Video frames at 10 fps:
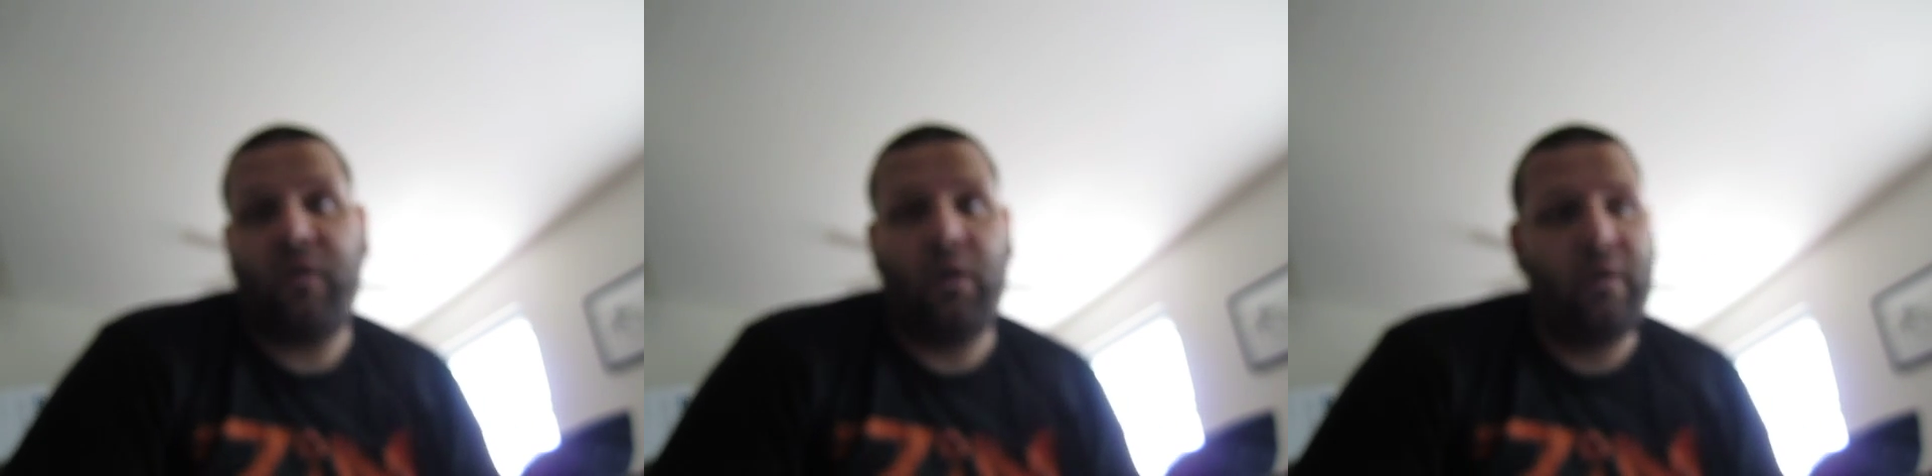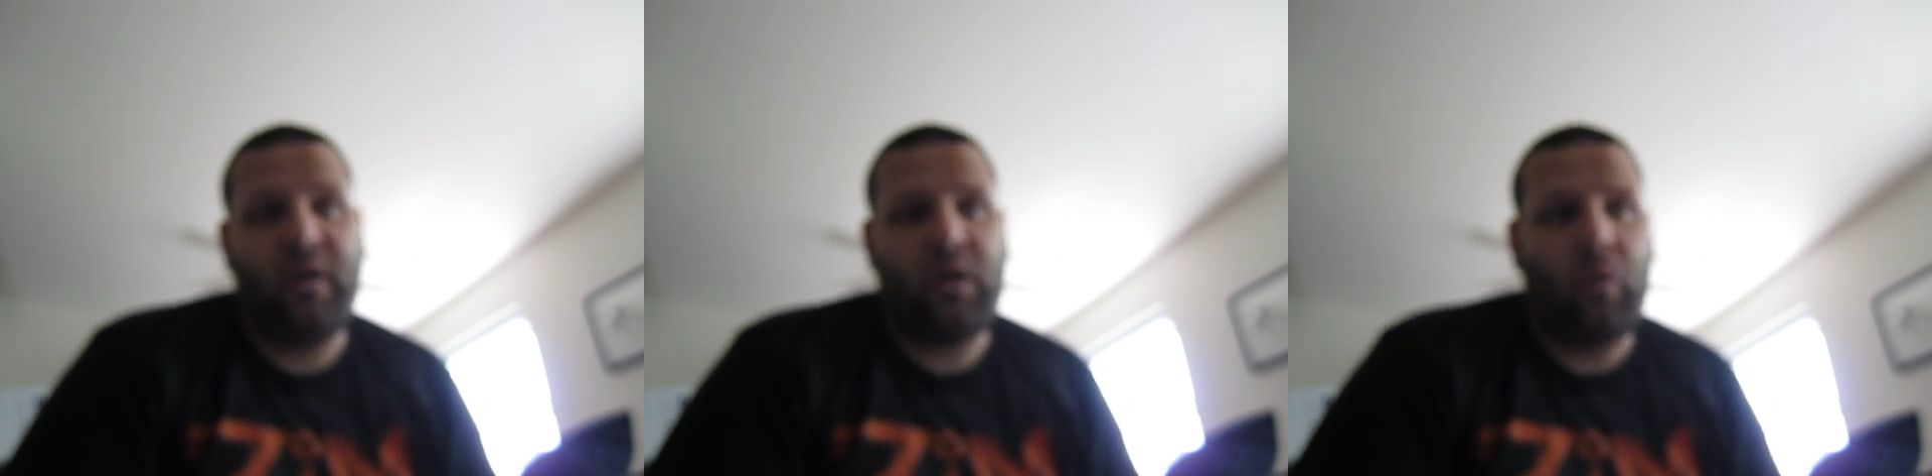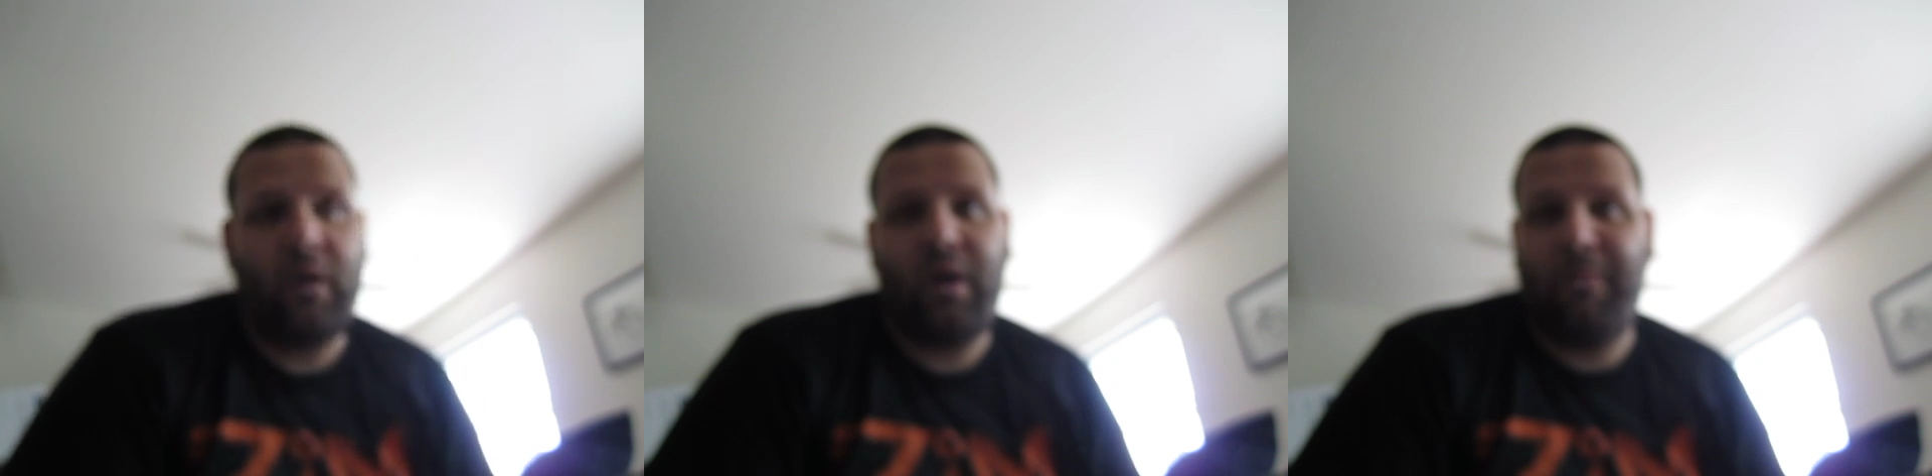so you don't even have to
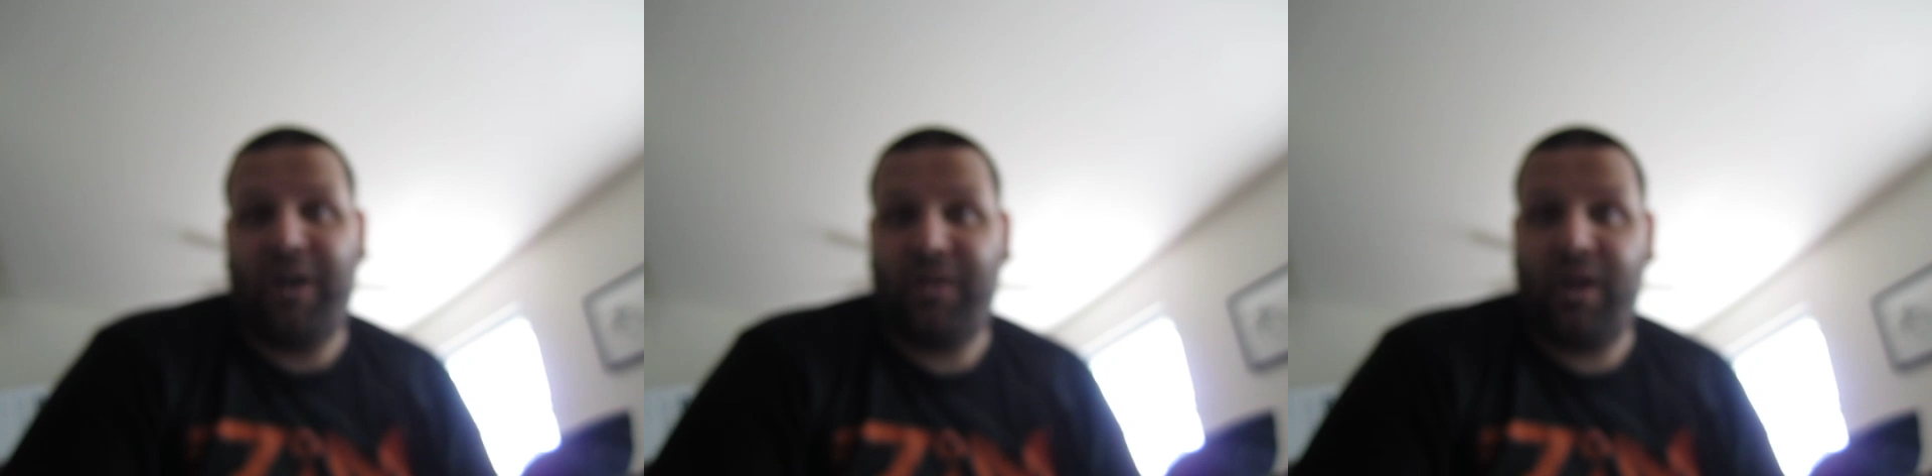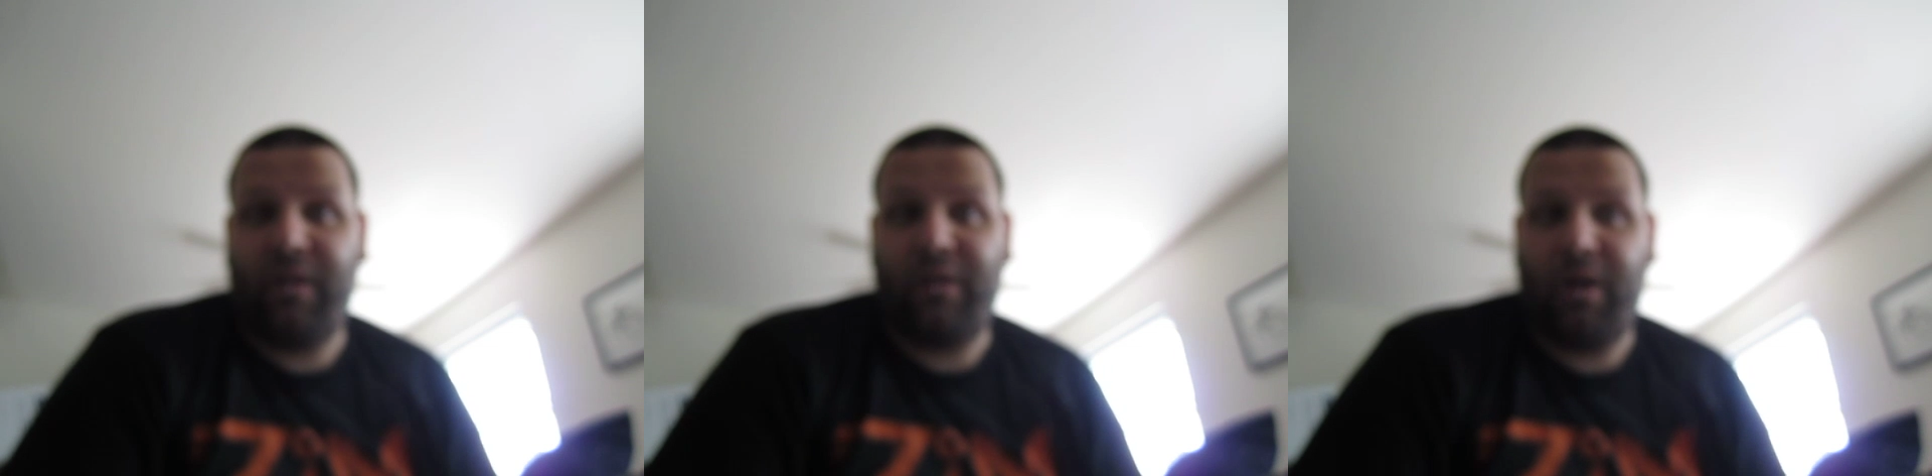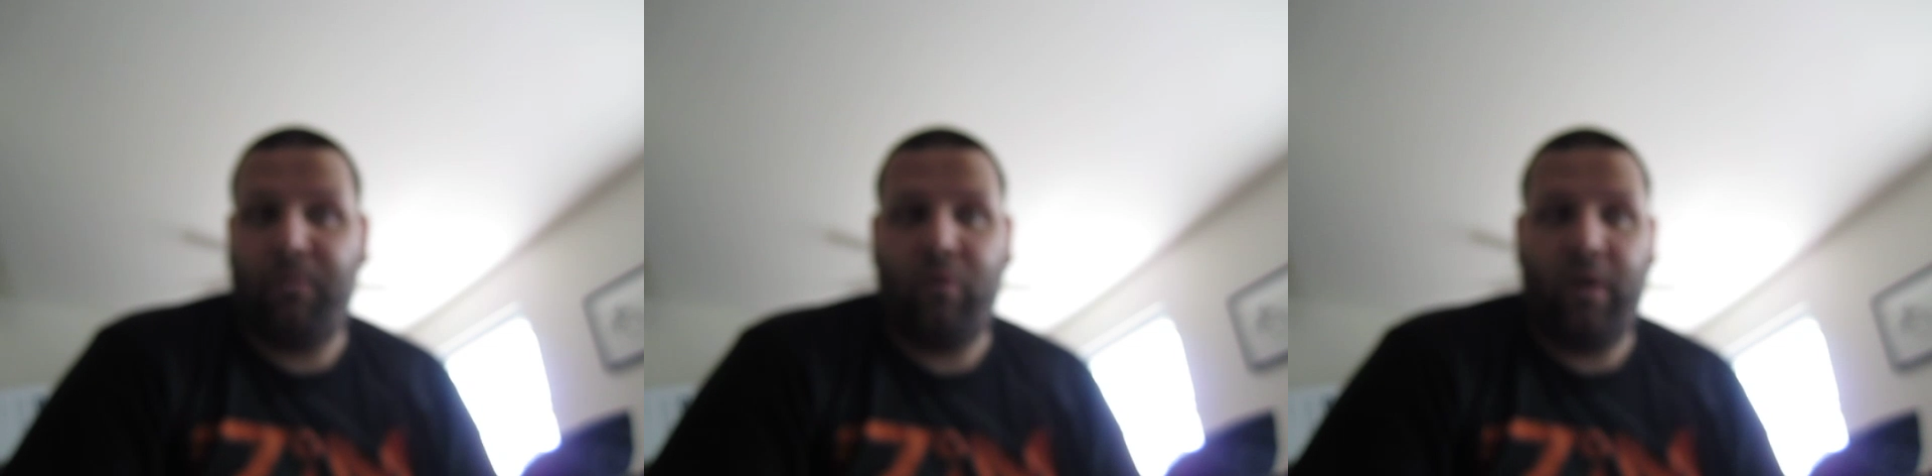worry about that at
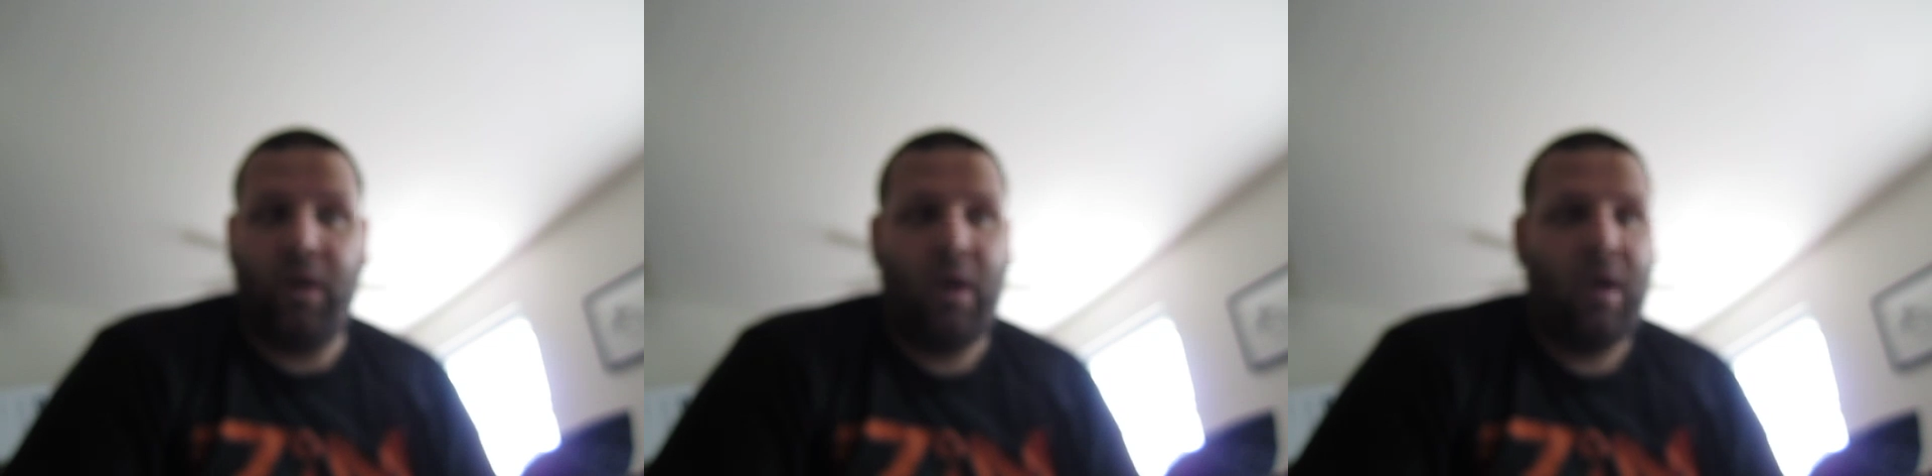that point.